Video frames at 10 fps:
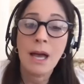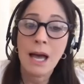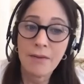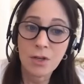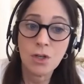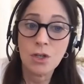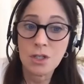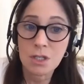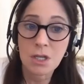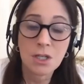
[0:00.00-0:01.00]
having a good
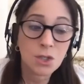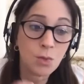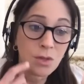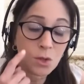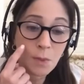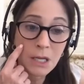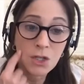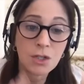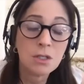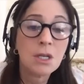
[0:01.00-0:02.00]
discussion with those patients,